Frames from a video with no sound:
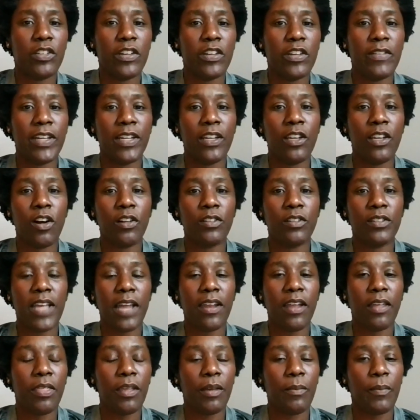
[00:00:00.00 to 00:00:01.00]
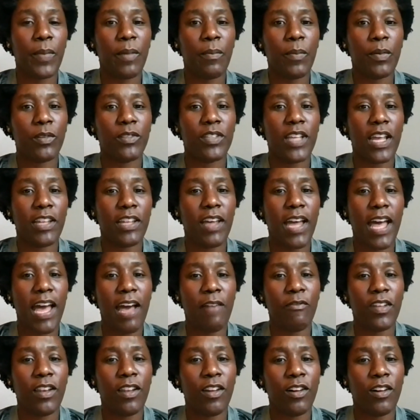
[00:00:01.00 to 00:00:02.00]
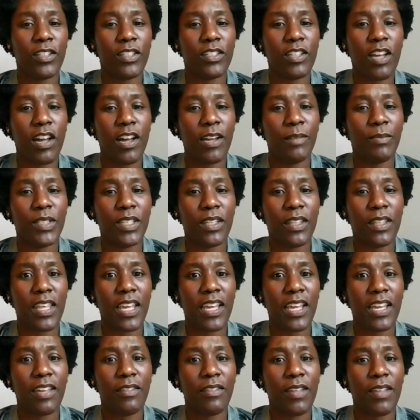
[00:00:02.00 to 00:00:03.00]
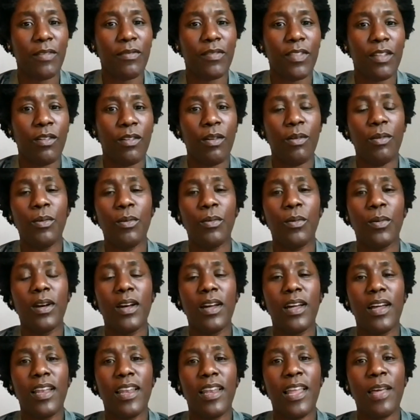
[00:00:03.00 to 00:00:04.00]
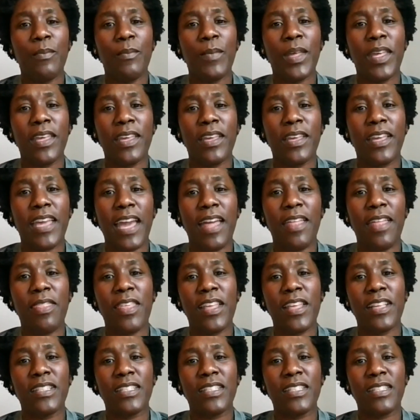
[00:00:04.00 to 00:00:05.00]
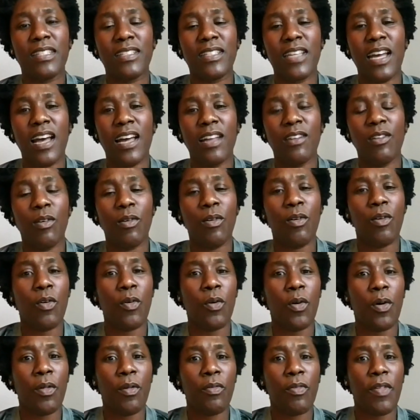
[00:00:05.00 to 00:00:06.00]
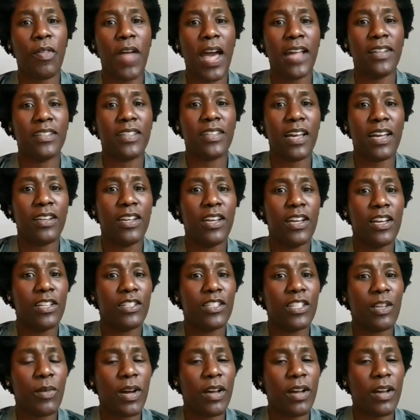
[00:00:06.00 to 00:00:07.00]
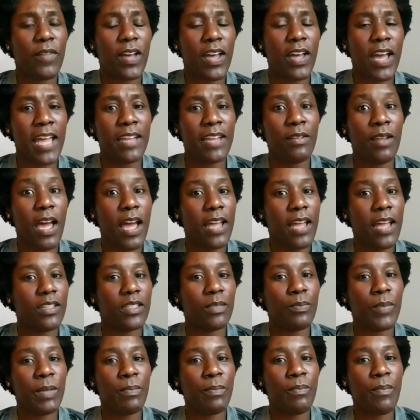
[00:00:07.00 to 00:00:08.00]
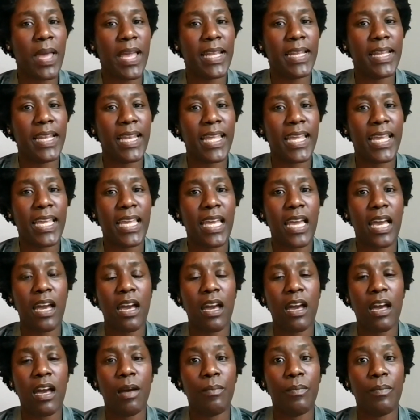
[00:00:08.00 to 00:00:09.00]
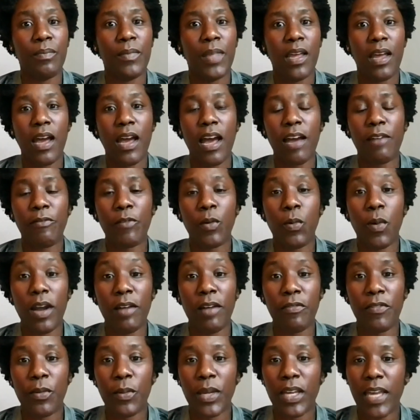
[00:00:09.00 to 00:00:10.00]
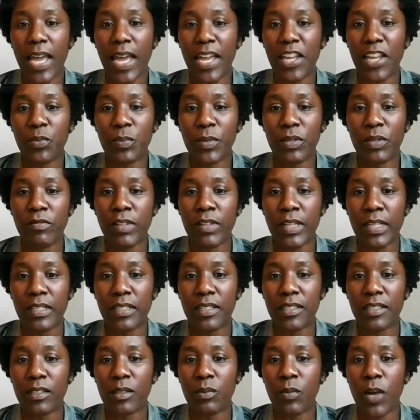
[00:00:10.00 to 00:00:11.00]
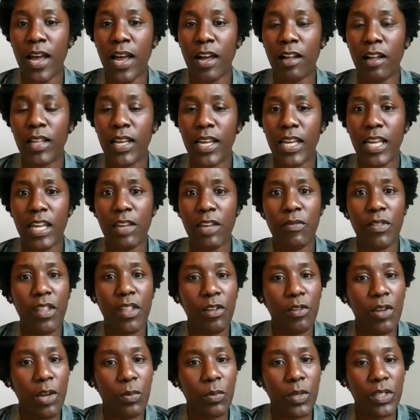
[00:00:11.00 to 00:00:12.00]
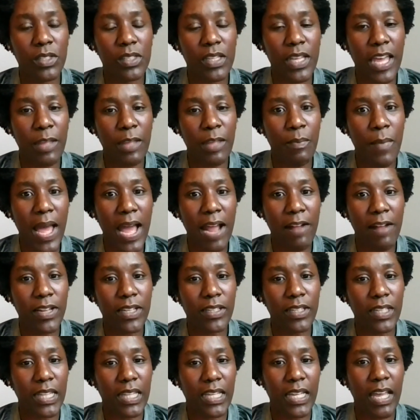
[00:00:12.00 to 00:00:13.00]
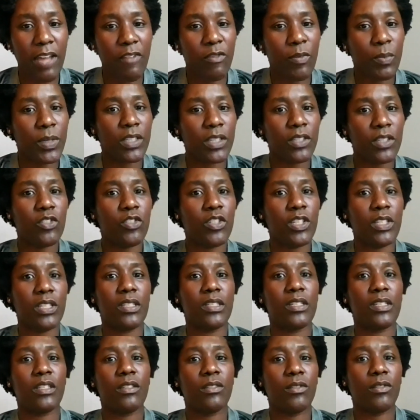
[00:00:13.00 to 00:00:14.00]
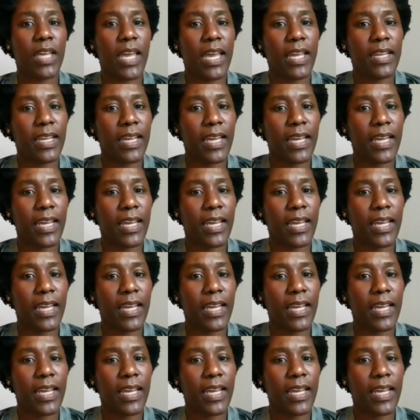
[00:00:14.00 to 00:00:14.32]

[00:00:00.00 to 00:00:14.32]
during lockdown, I think people have a lot of time to think, and they thought, oh, let me get this done or that done. So and it's been mainly quite a few engagement rings as well. Even though no one's getting married, I think everybody's just still getting